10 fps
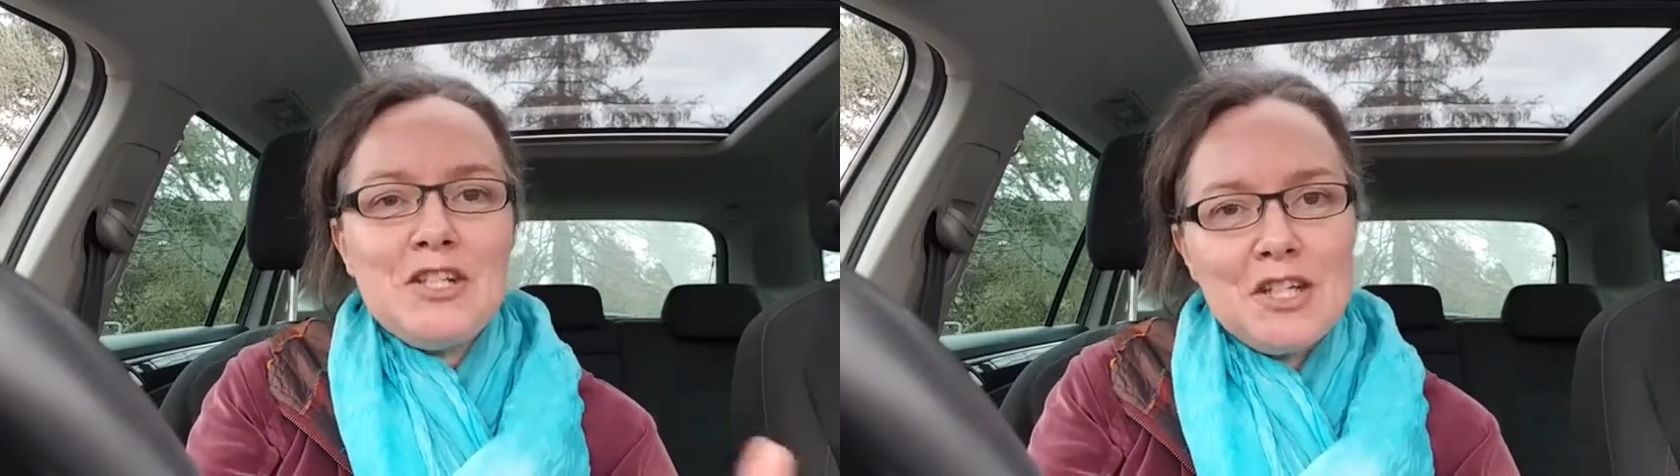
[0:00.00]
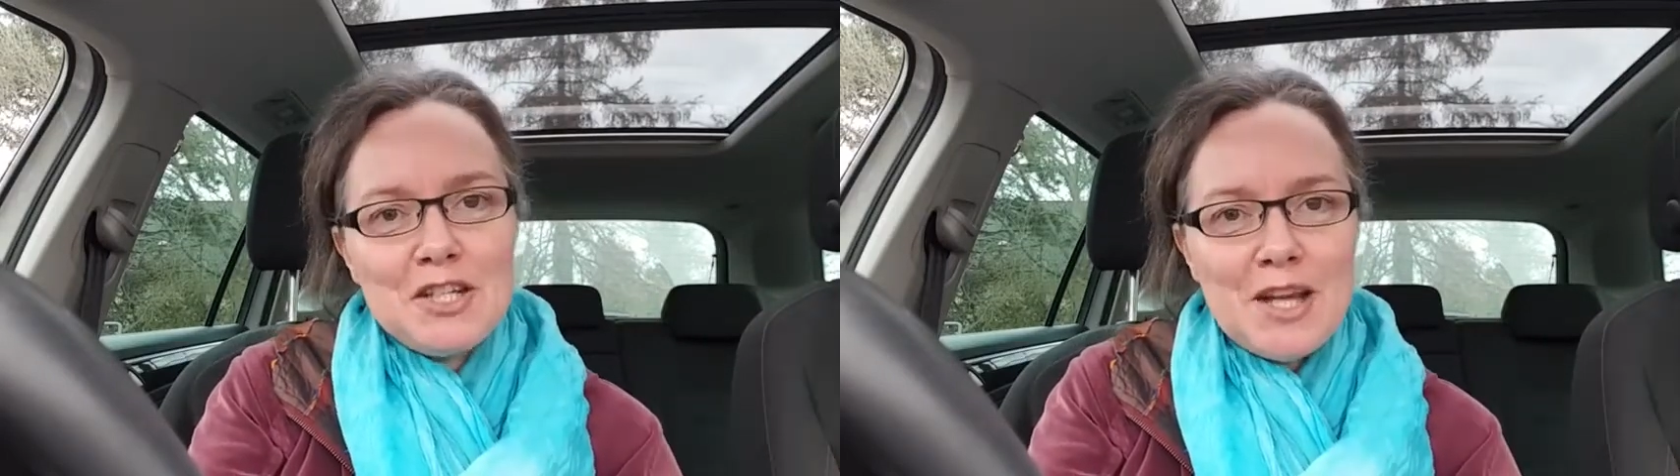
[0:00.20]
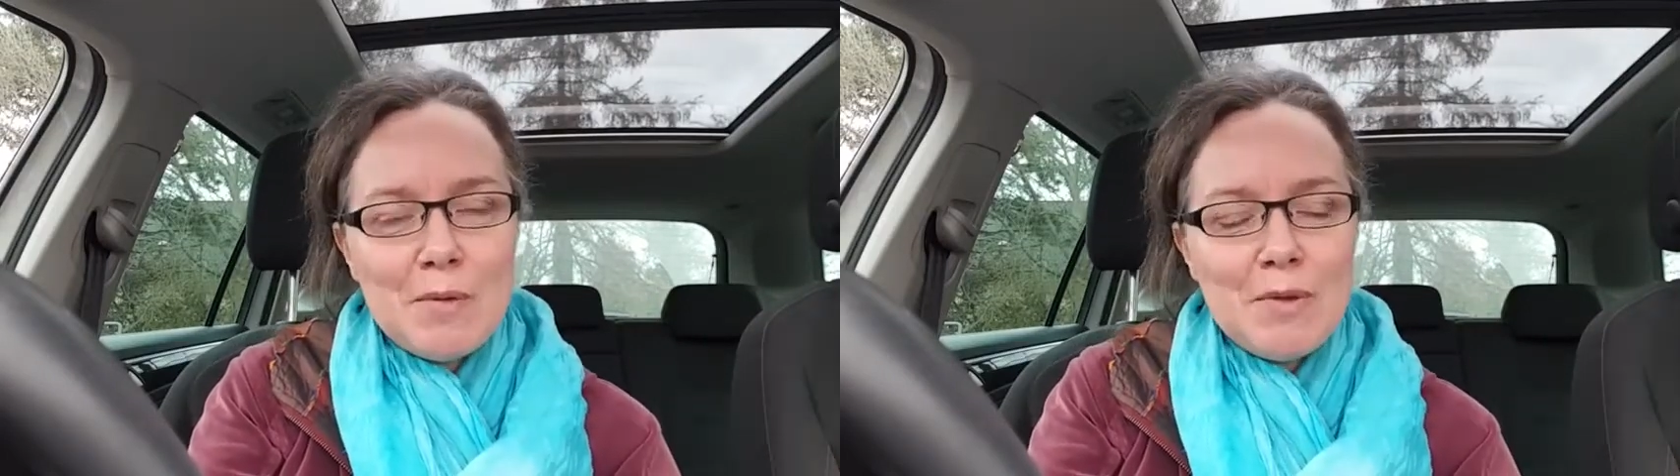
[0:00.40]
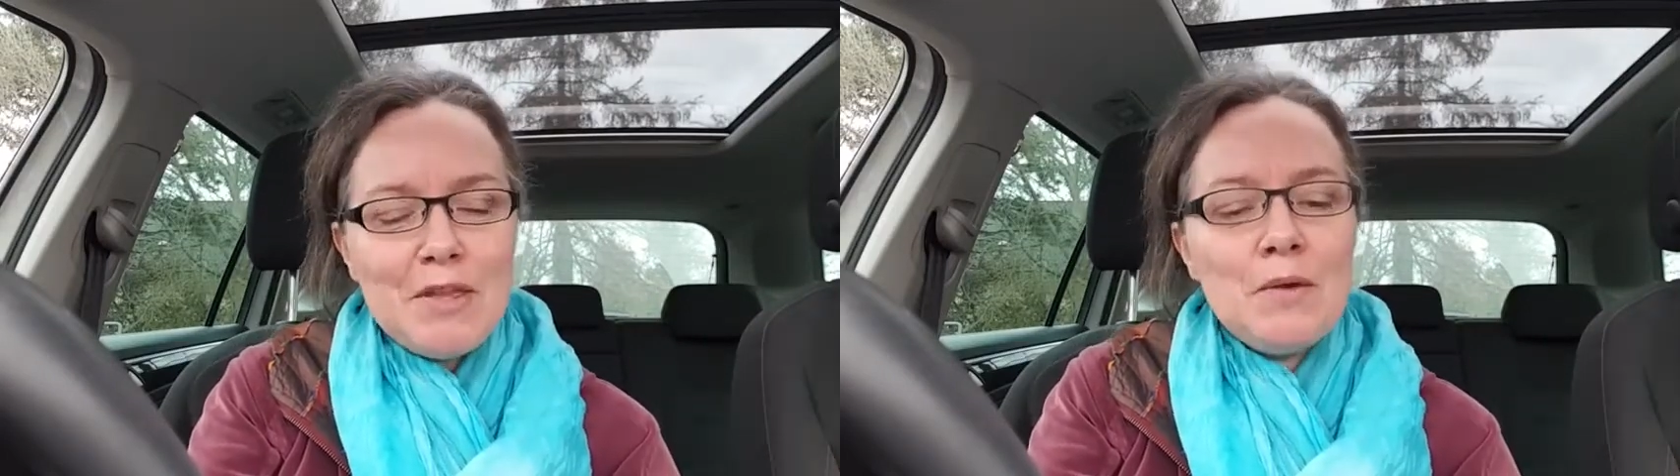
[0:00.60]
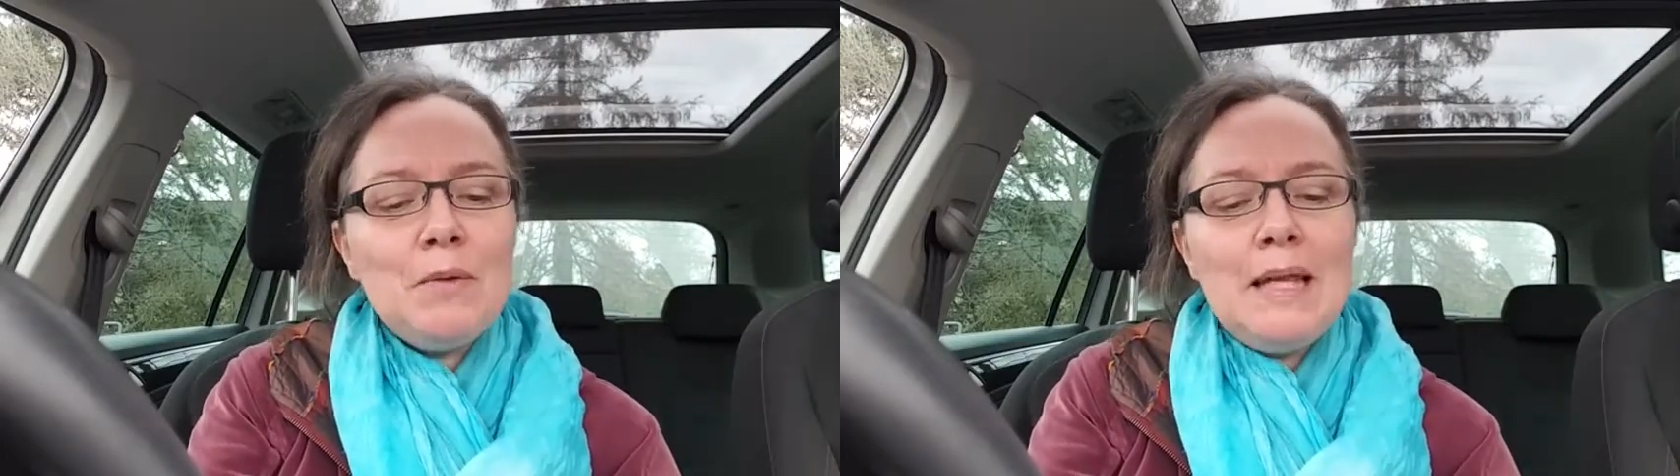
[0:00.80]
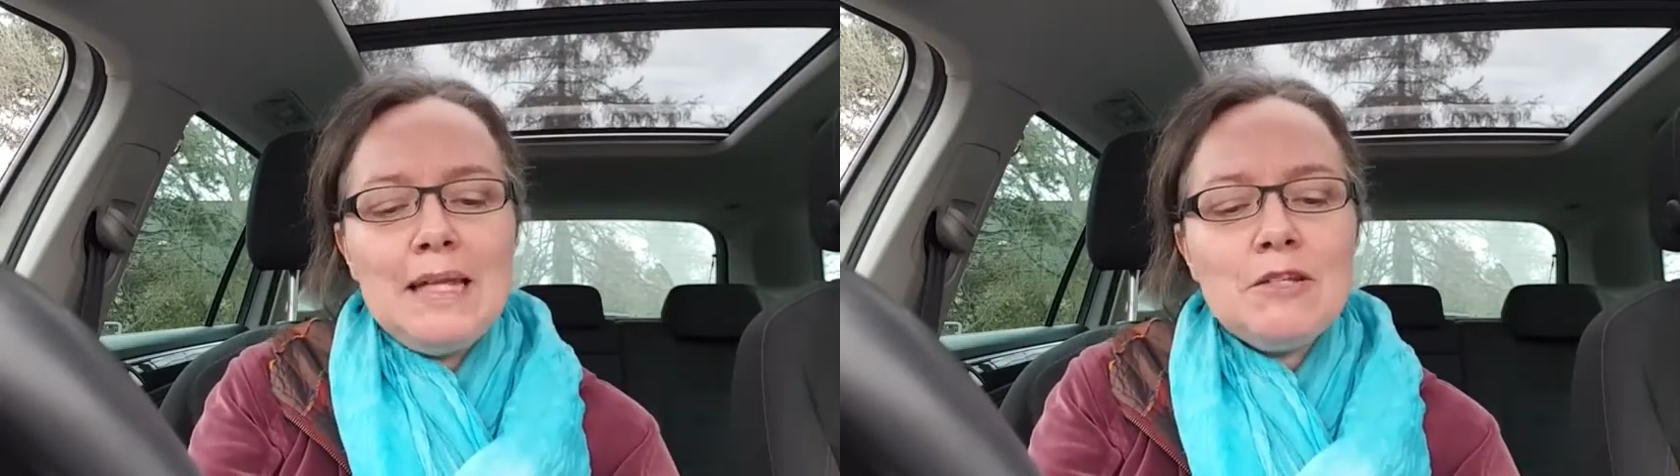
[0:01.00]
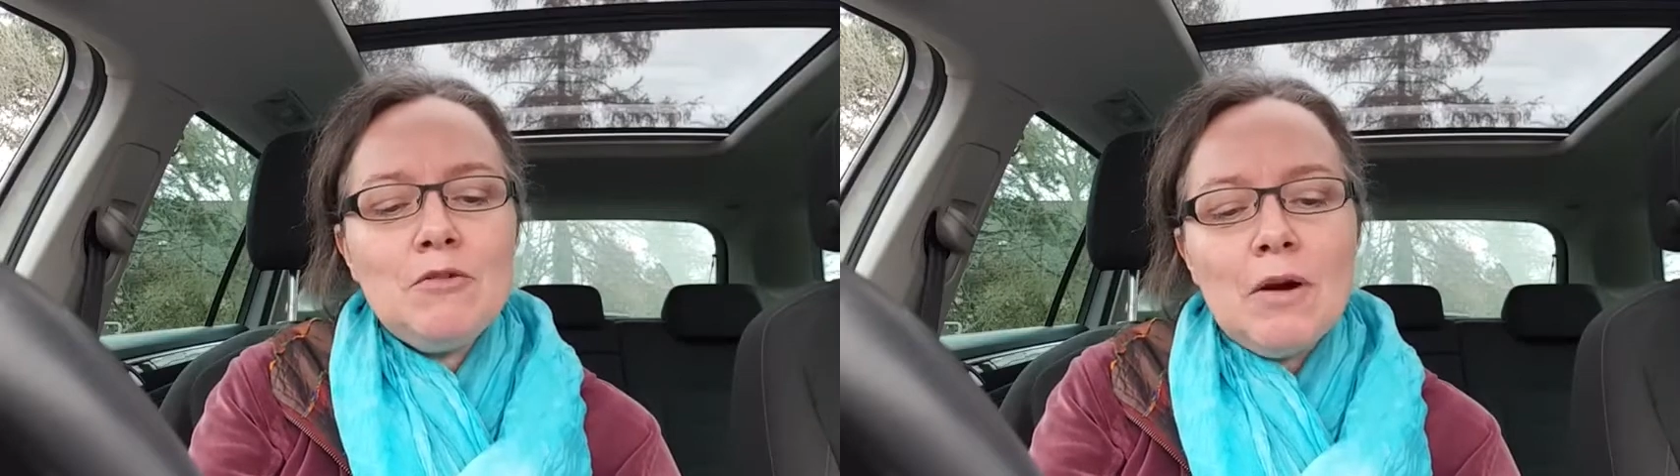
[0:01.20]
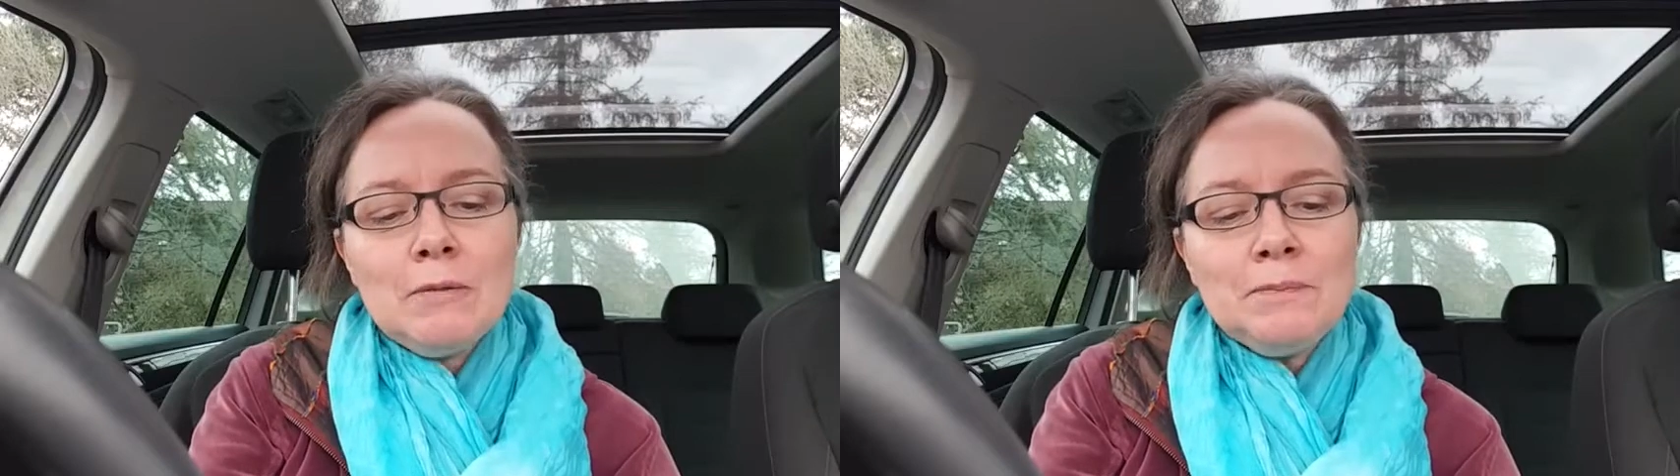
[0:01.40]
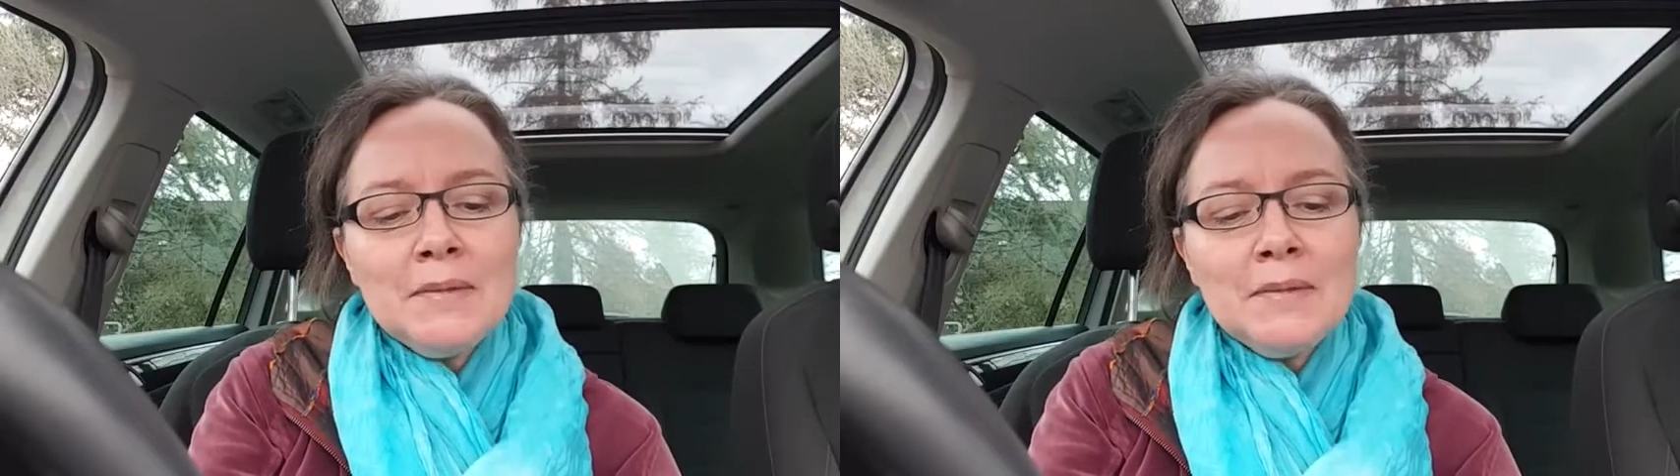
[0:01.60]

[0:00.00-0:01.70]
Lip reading: chit chat with you later on.